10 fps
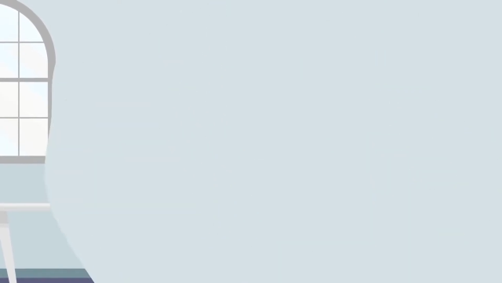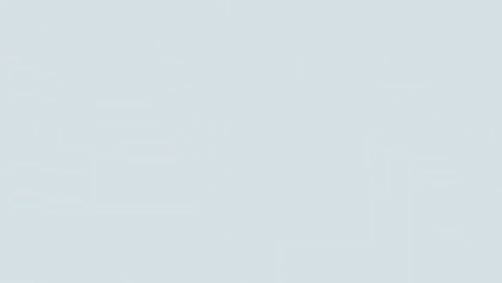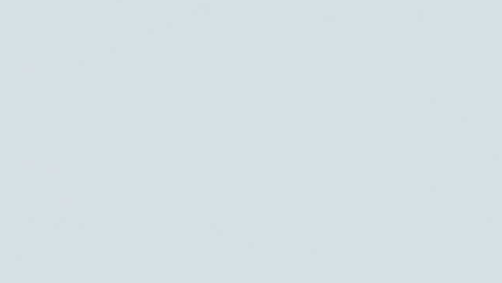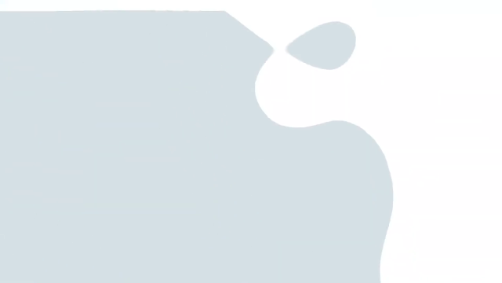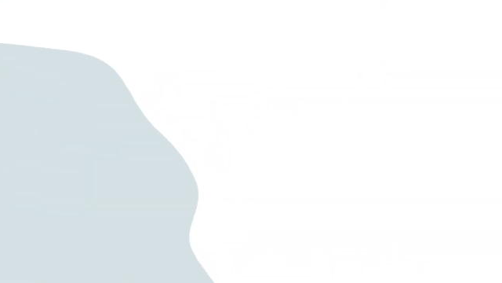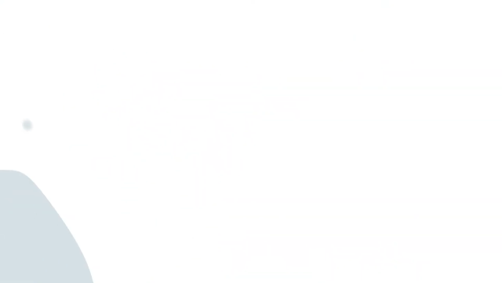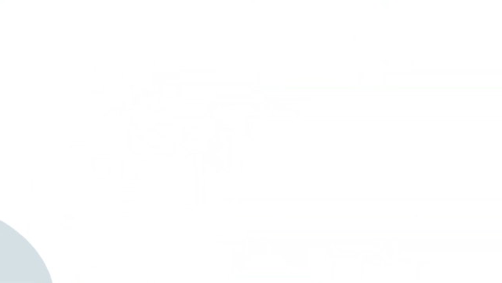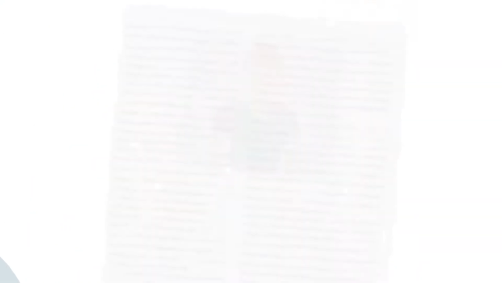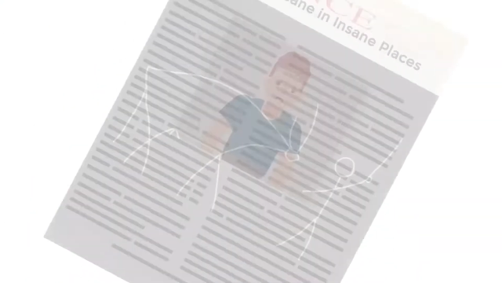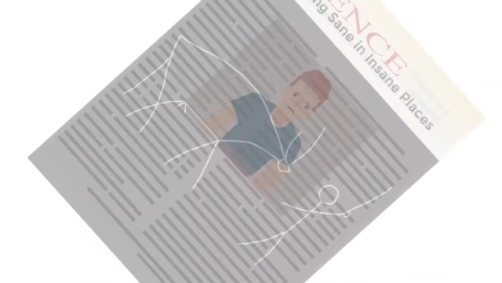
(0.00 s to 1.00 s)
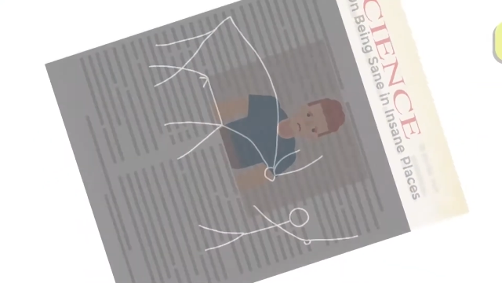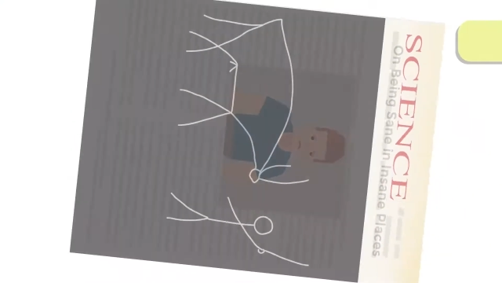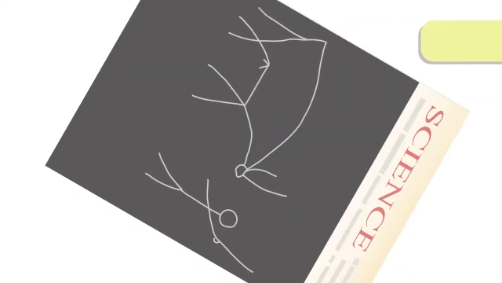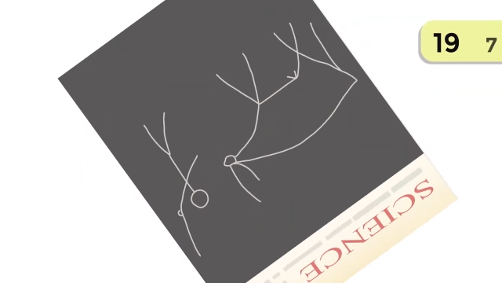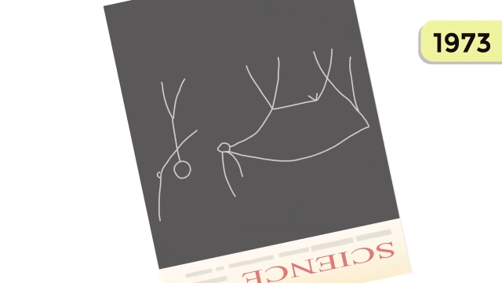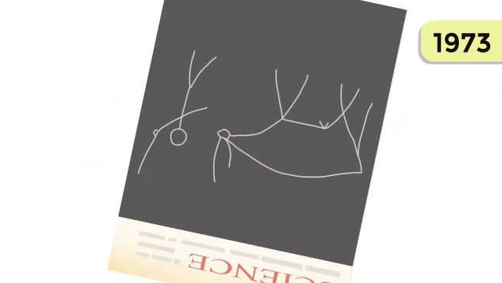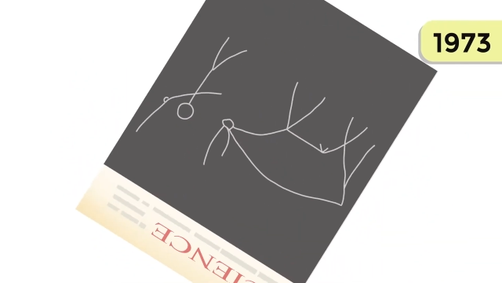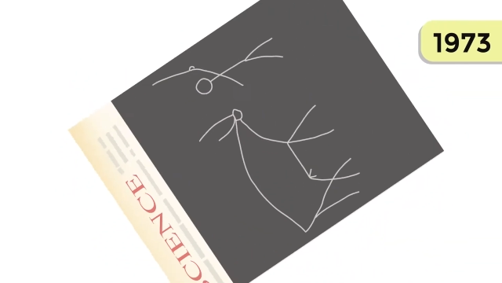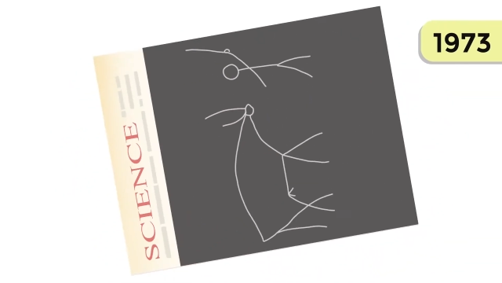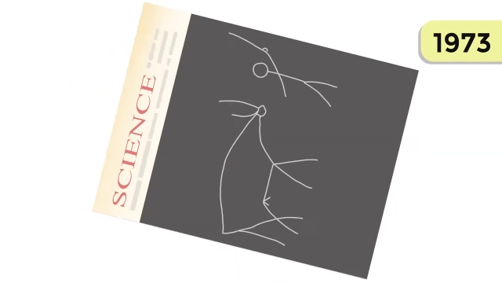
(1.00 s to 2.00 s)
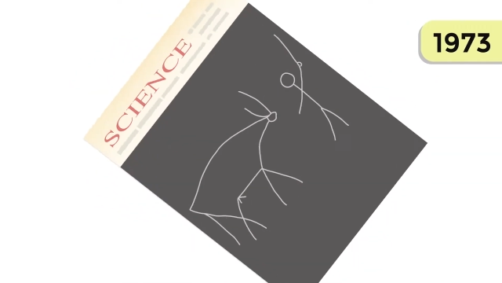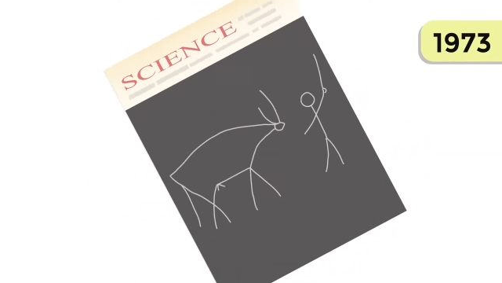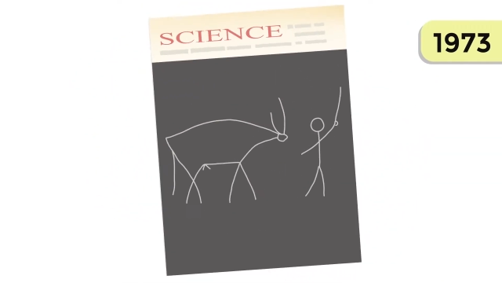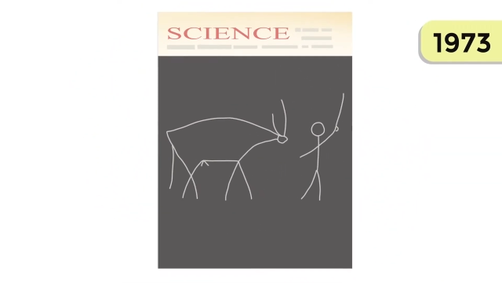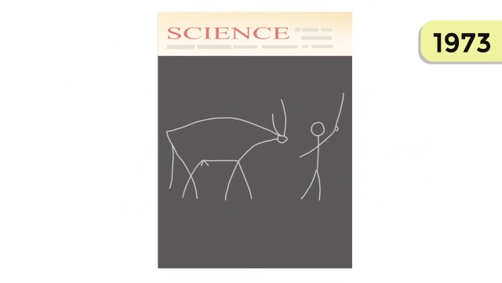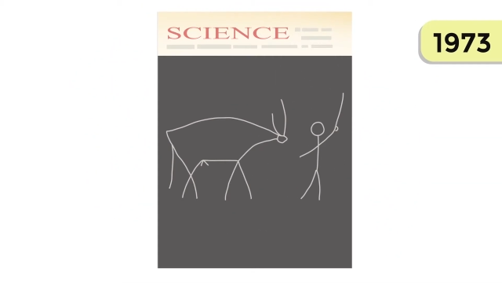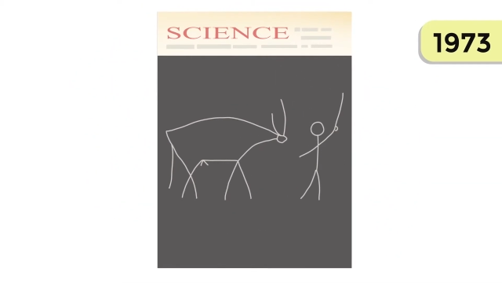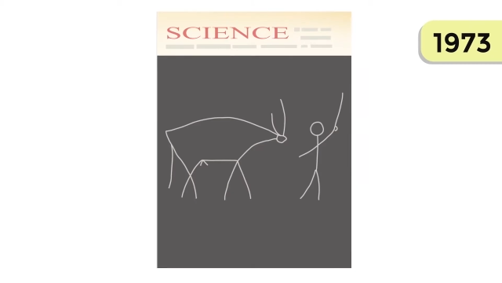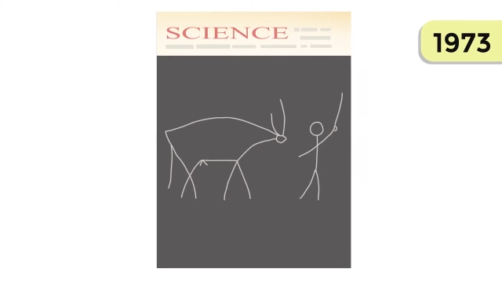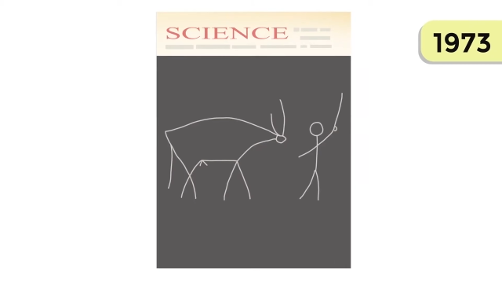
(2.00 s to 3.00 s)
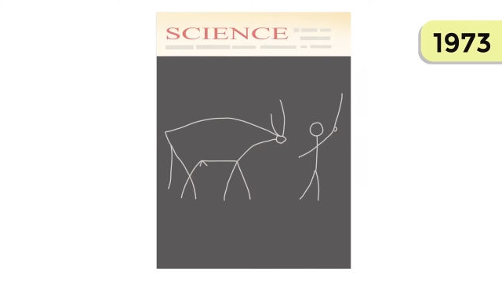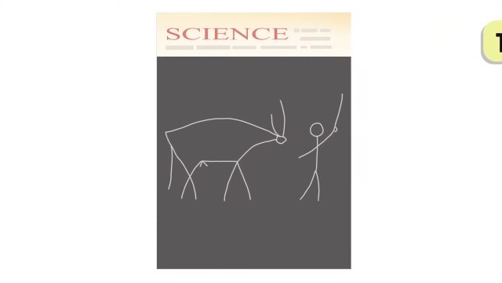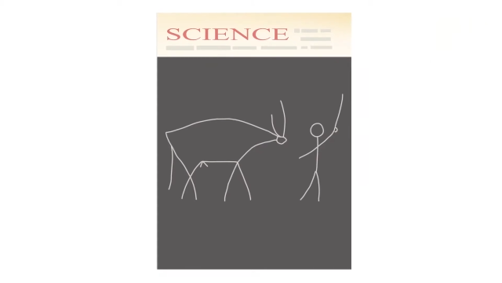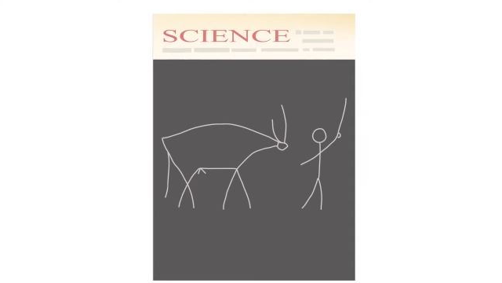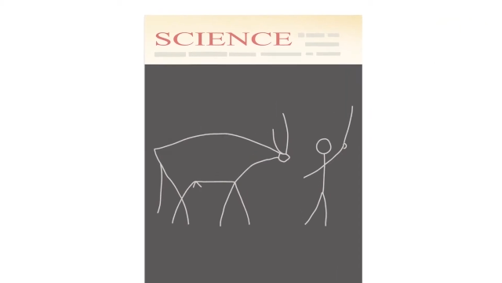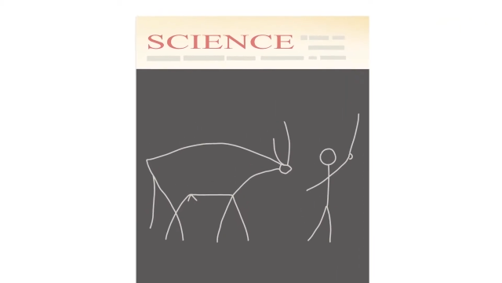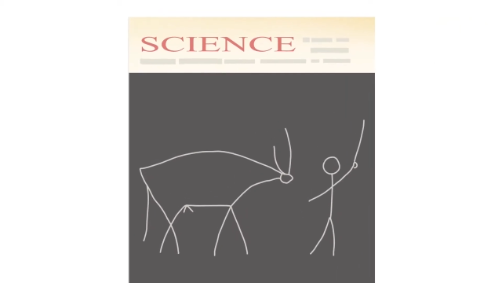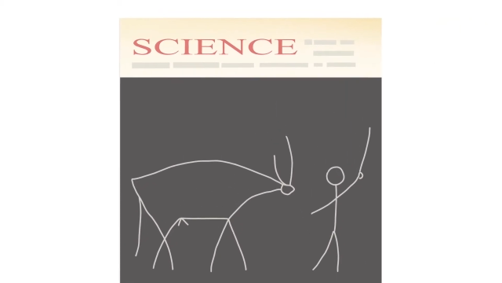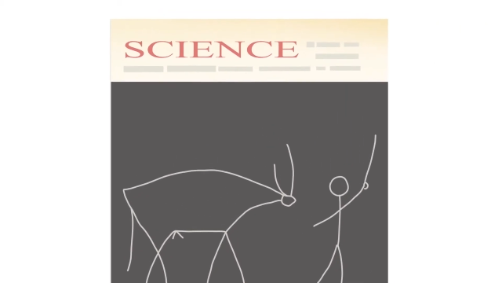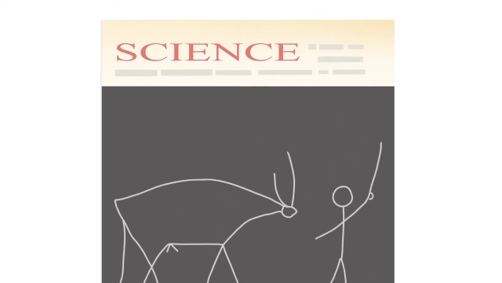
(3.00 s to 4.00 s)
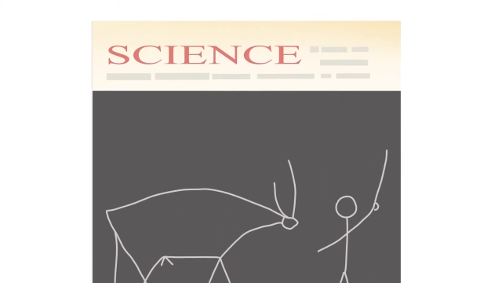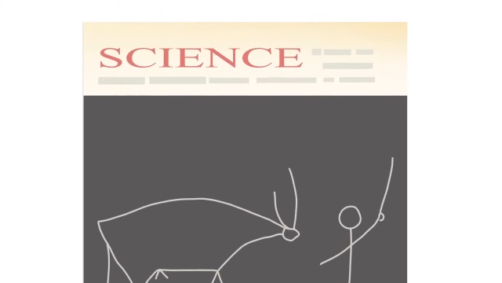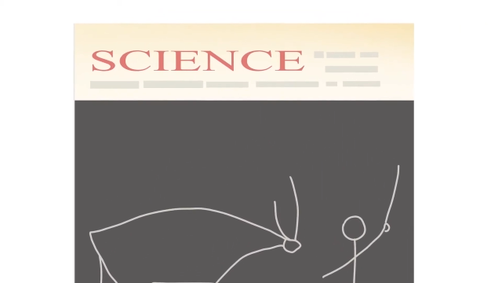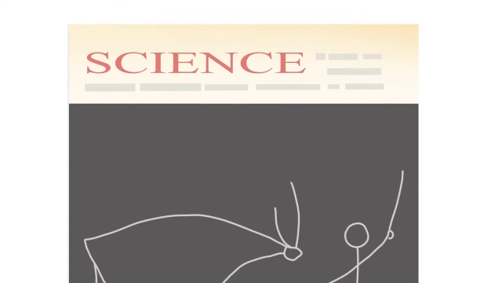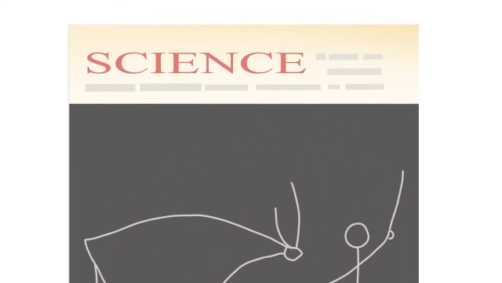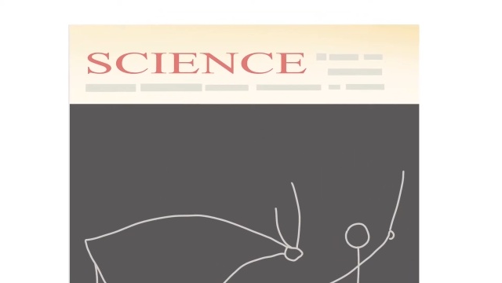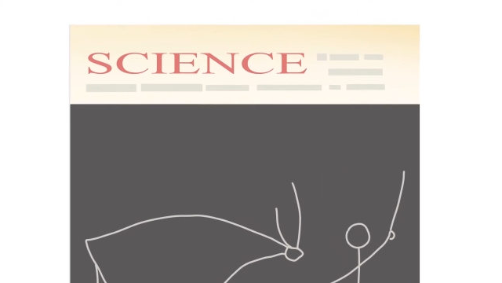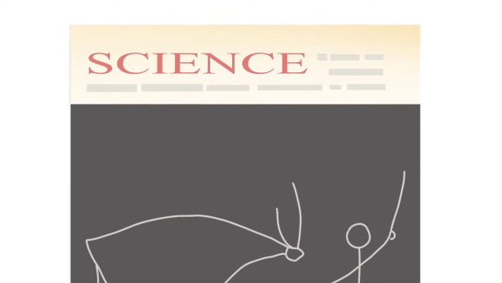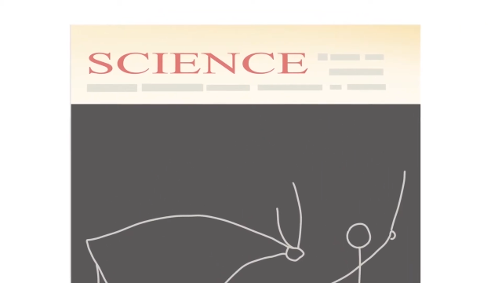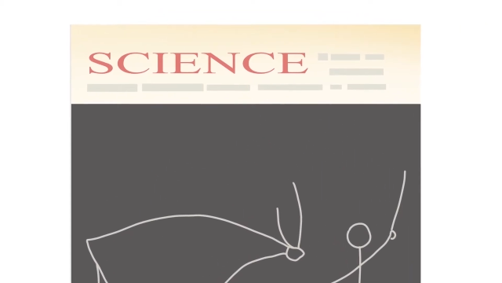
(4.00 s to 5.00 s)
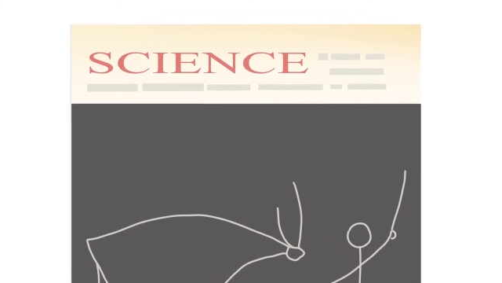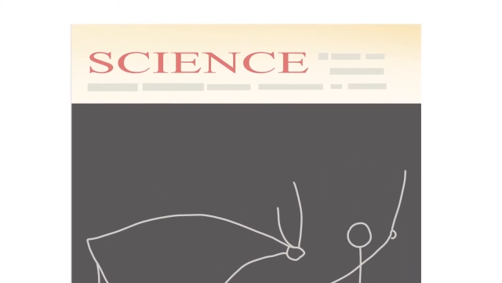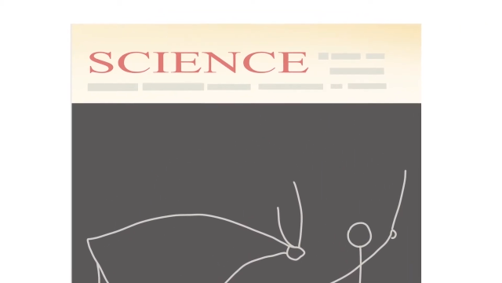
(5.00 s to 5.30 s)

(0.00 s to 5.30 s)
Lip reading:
Nobody's mouth can be seen.